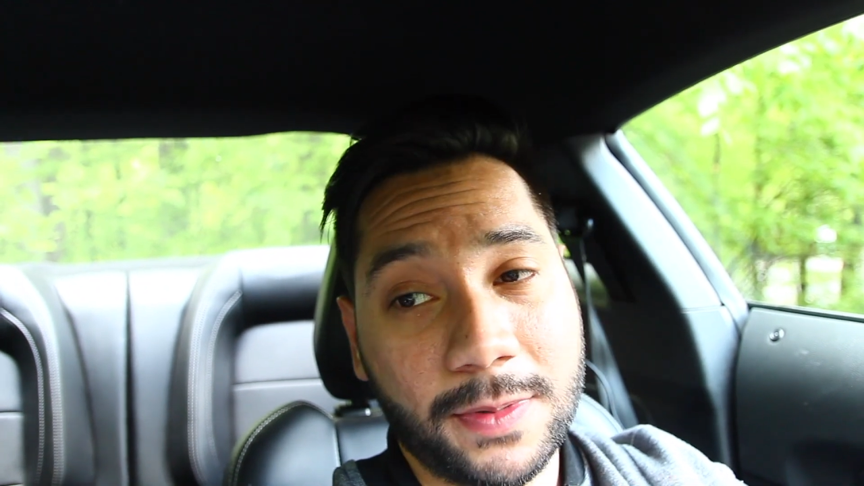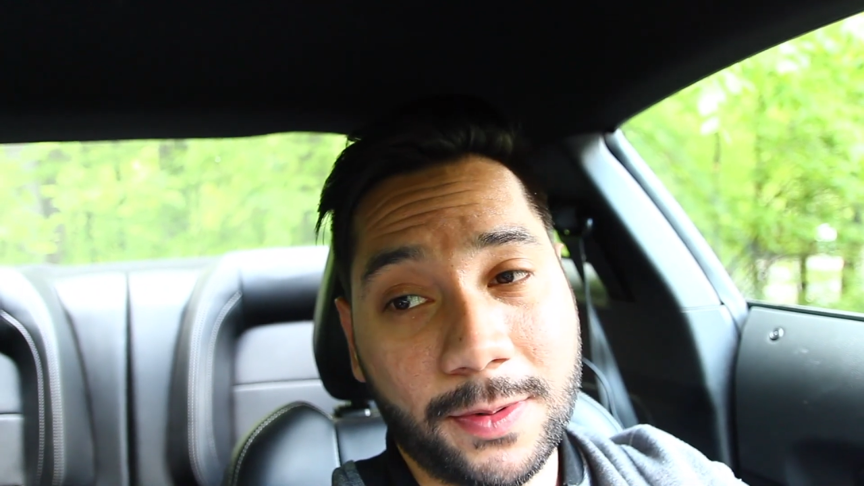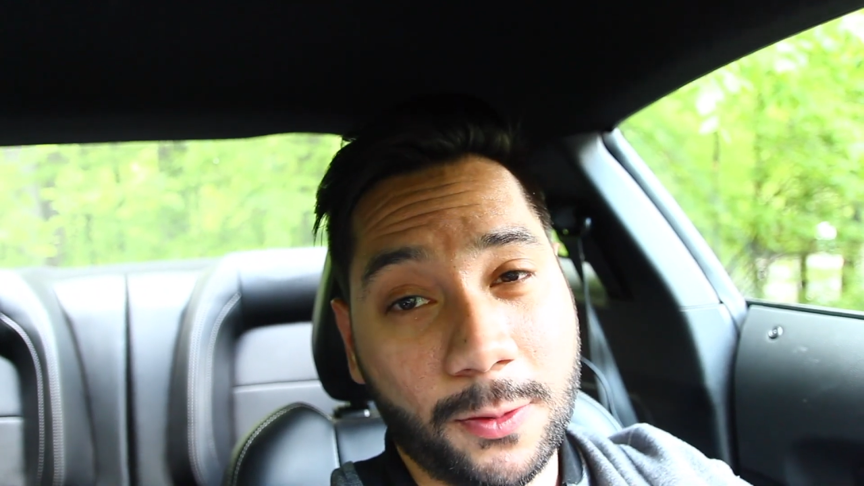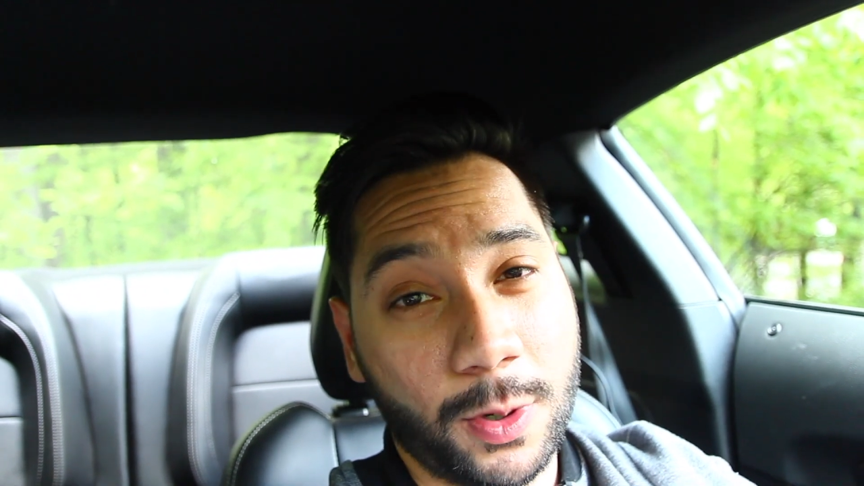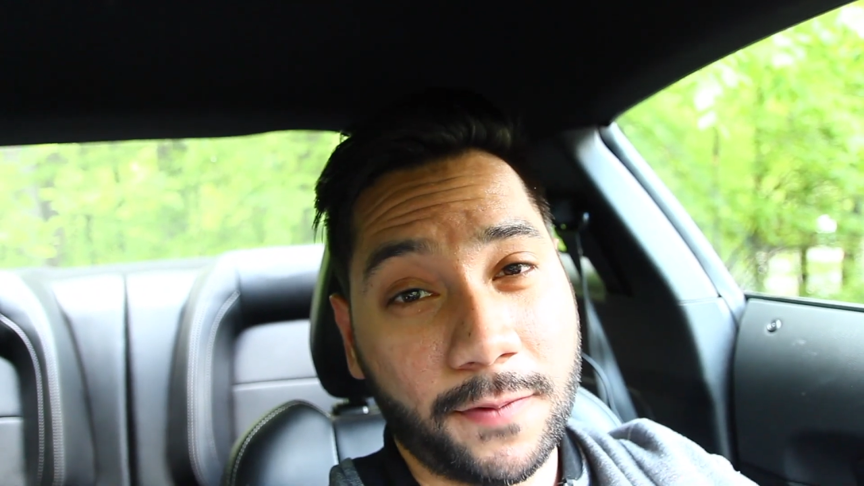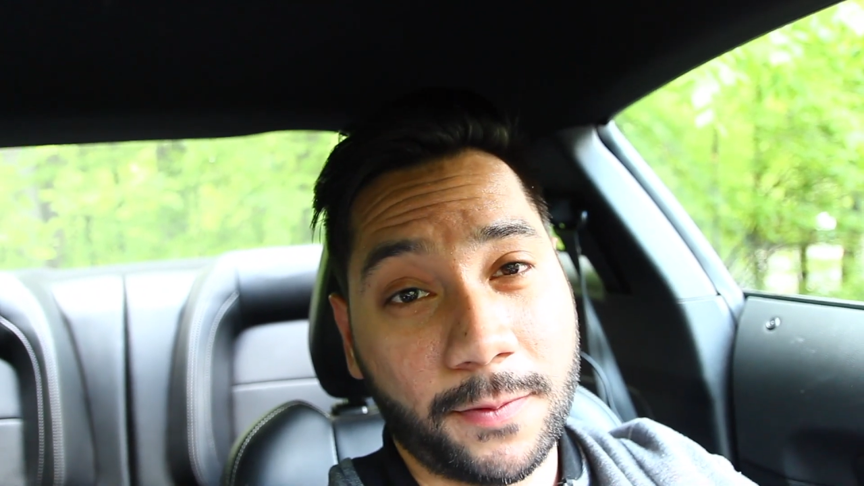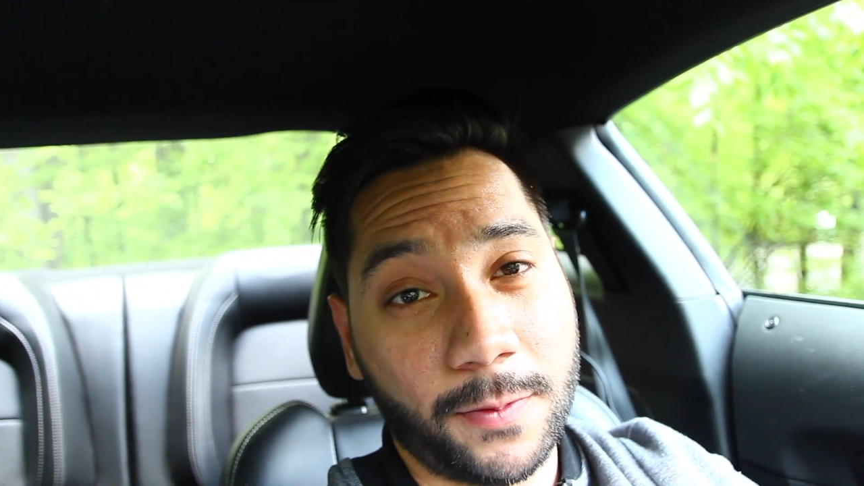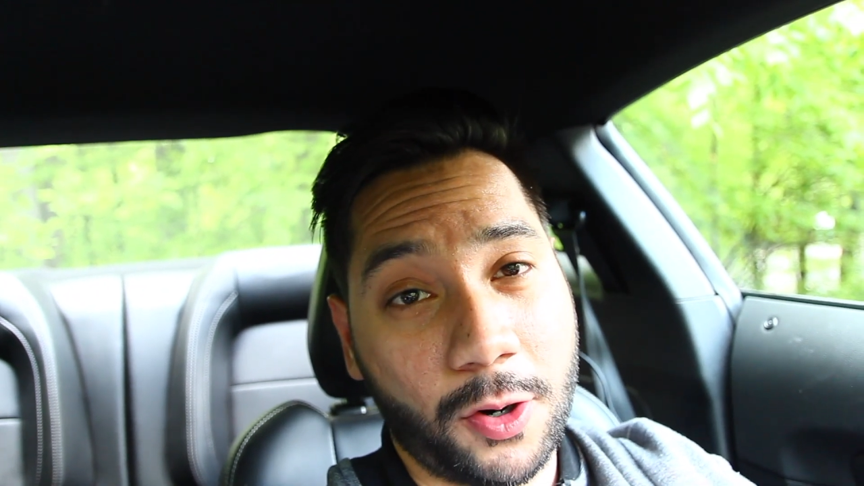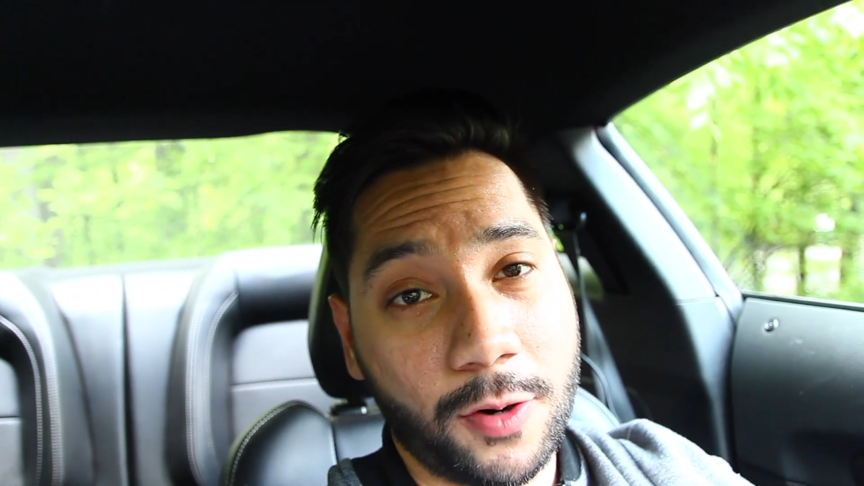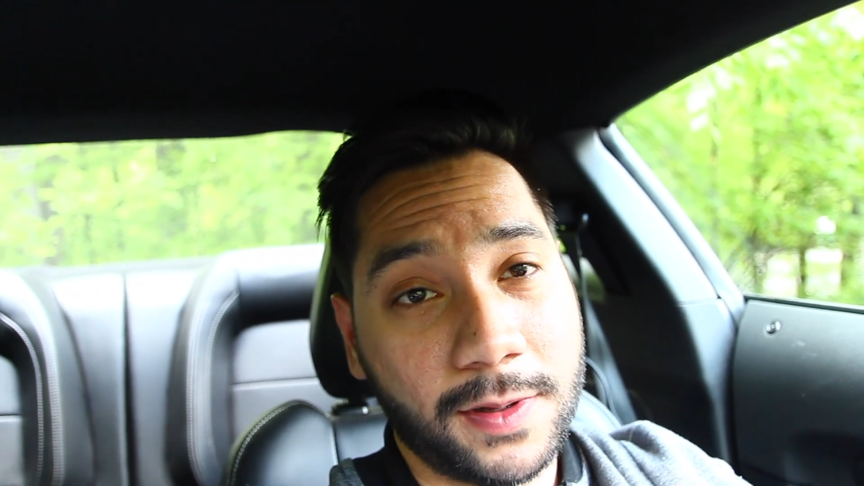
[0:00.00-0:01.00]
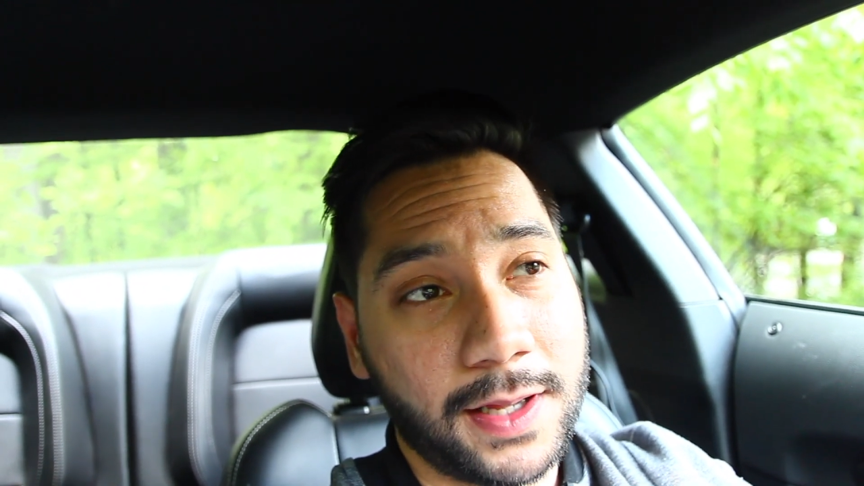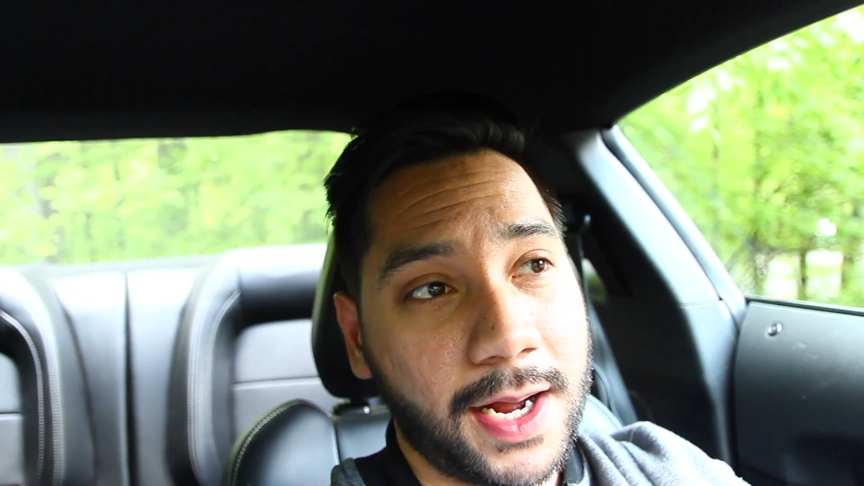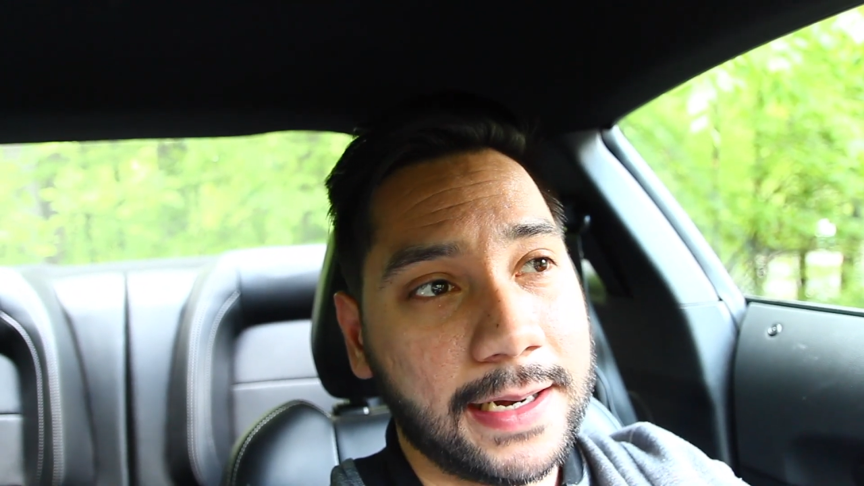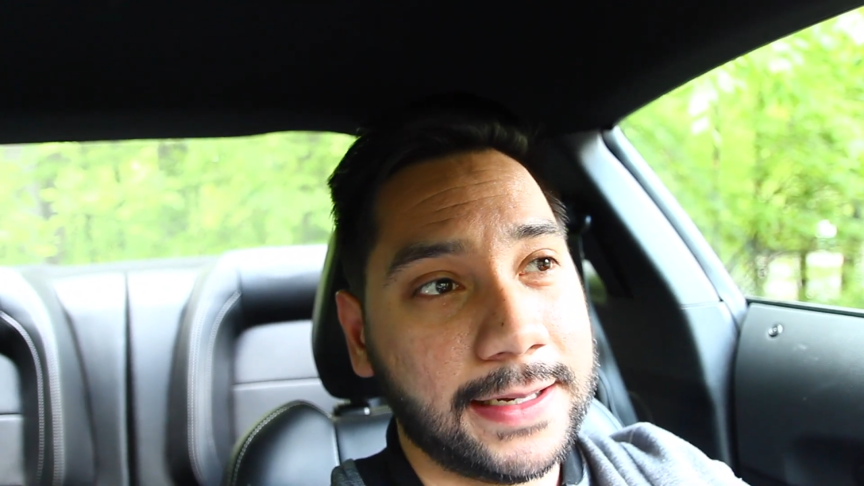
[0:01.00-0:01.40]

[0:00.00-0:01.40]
maybe you work from home a lot